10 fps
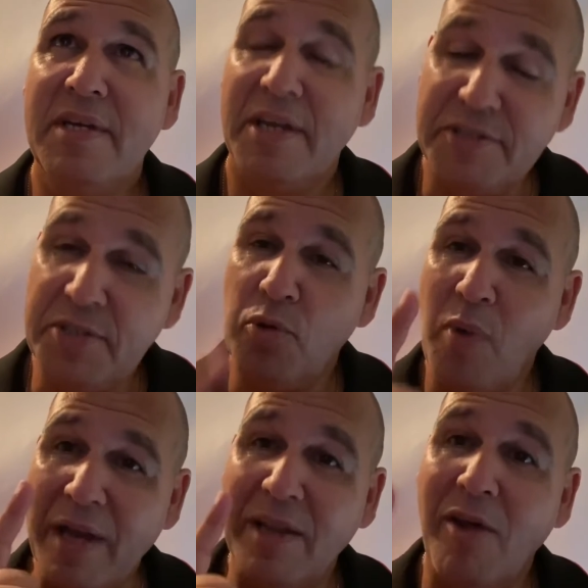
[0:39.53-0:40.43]
until
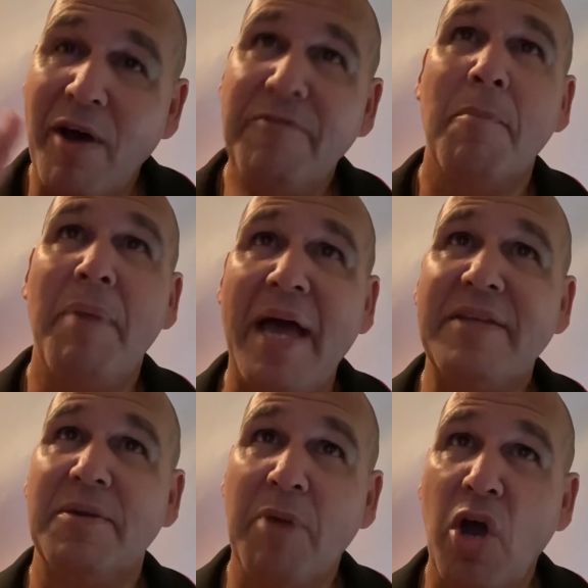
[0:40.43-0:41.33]
one
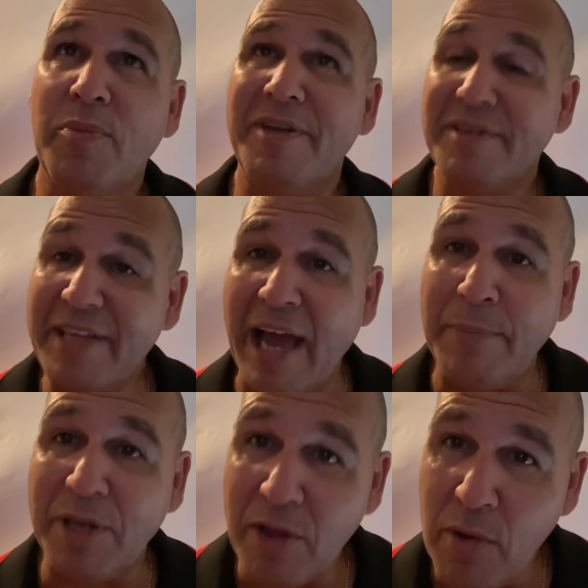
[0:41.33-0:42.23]
life-impacting moment
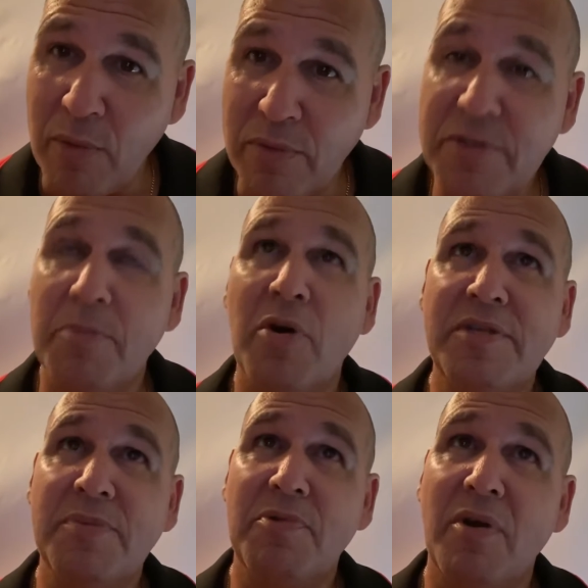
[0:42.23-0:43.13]
came along to my
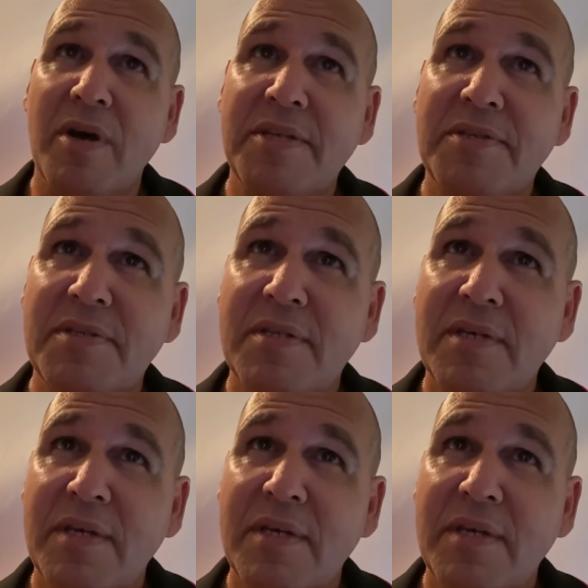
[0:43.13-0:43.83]
surprise.